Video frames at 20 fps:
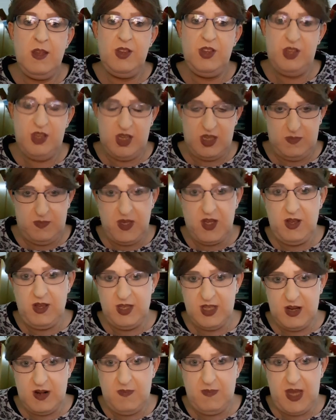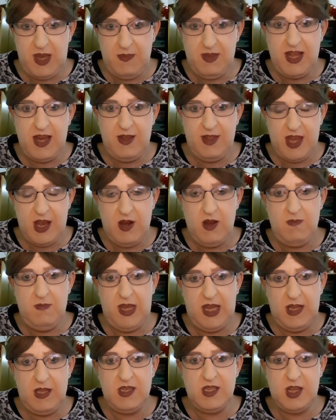just because there are people out there who
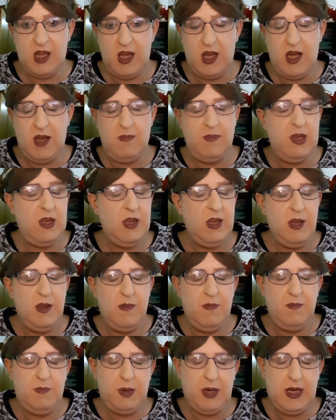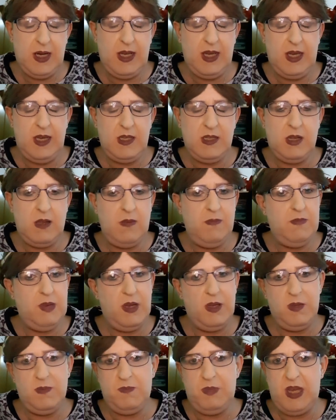mean us harm, please don't
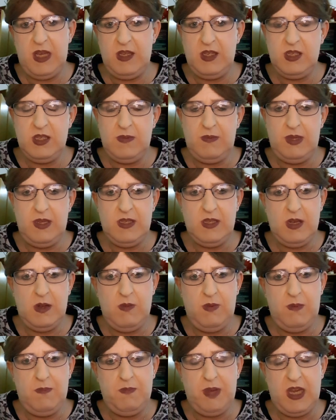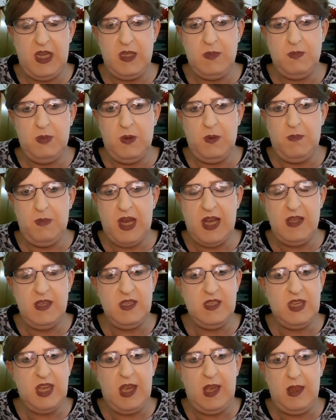post pictures of yourself with baseball bats
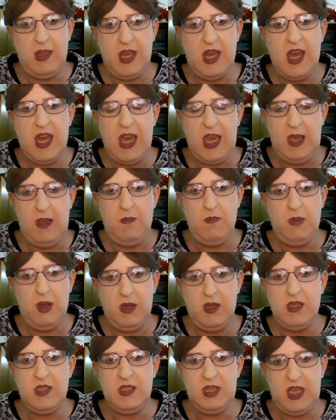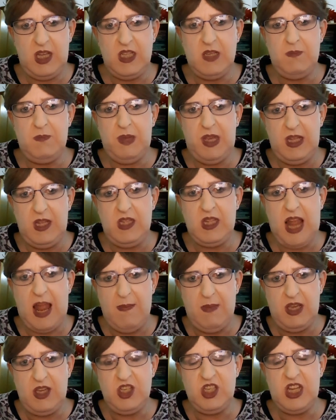saying that hate mongers need to be
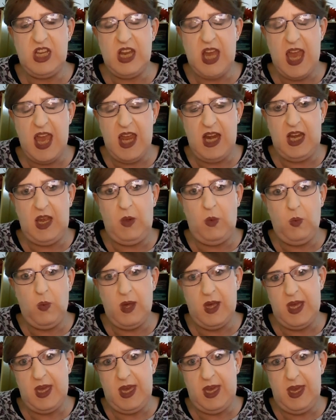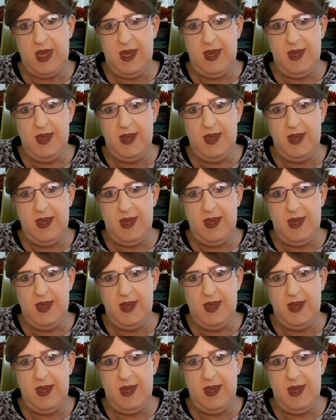damaged in any way.